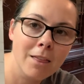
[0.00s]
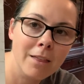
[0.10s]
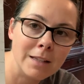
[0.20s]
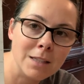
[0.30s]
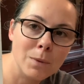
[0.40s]

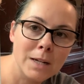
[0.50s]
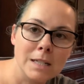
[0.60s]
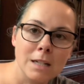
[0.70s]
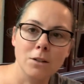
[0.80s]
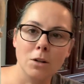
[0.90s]
that's what I
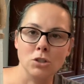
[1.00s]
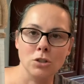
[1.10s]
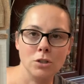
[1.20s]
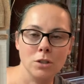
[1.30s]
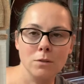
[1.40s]
did. Well, I
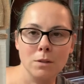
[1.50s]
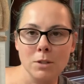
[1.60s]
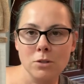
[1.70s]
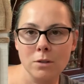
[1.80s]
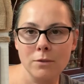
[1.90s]
should show you. Let
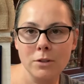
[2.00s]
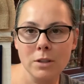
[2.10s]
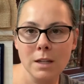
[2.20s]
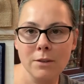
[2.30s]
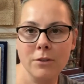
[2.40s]
me show you the
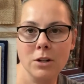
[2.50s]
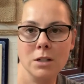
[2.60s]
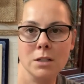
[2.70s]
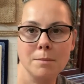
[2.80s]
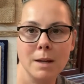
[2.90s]
full thing
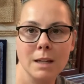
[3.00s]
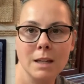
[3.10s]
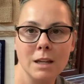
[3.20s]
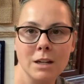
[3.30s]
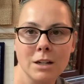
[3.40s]
first,
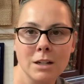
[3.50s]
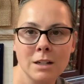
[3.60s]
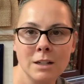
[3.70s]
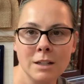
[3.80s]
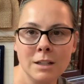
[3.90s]
back
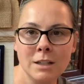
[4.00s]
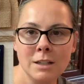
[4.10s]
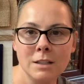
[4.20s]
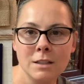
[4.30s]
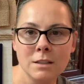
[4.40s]
here.
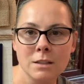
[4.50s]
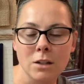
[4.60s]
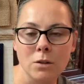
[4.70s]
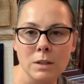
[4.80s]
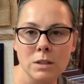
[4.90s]

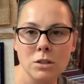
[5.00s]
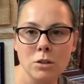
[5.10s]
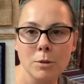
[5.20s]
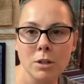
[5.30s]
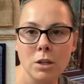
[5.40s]
So it's
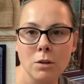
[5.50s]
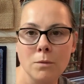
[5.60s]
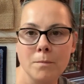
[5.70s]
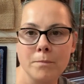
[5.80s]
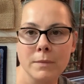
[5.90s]
super
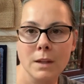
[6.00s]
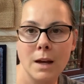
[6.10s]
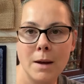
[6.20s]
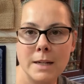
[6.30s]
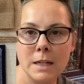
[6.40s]
cute.
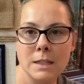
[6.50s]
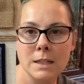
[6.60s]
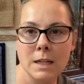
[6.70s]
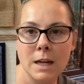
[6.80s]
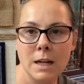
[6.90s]
I need
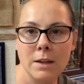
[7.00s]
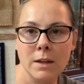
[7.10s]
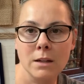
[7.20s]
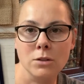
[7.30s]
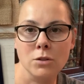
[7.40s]
to get, I
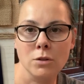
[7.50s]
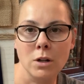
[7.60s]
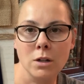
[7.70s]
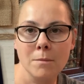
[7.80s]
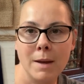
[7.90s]
think, a
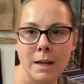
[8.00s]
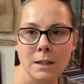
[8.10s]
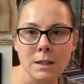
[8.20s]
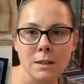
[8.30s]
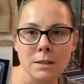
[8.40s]
stronger
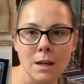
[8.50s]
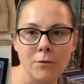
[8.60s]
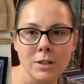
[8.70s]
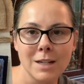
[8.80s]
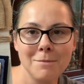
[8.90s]
magnet because
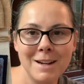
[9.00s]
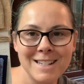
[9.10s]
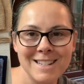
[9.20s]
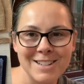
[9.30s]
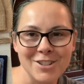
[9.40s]
every time I
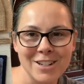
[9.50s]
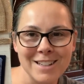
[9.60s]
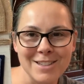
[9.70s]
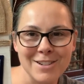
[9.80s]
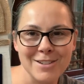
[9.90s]
touch it,
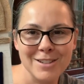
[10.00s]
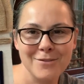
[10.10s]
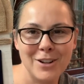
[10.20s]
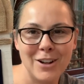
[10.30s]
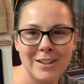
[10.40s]
it starts to
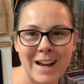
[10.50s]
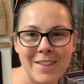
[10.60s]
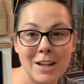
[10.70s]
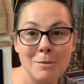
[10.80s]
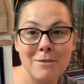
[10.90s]
fall. I
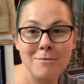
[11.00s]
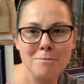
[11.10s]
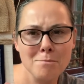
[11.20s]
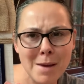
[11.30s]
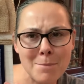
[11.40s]
think it'll be,
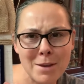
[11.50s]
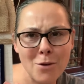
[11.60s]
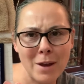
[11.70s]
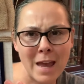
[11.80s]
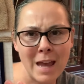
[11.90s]
might
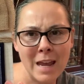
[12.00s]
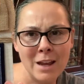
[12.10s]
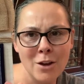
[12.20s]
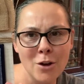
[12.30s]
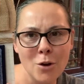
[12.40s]
be
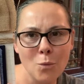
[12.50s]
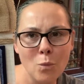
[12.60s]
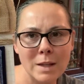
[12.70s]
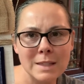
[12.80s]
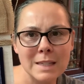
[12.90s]
okay
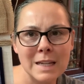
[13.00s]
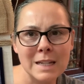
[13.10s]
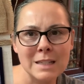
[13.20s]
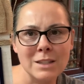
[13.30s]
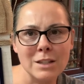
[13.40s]
once
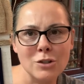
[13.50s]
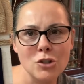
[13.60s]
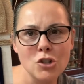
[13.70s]
it is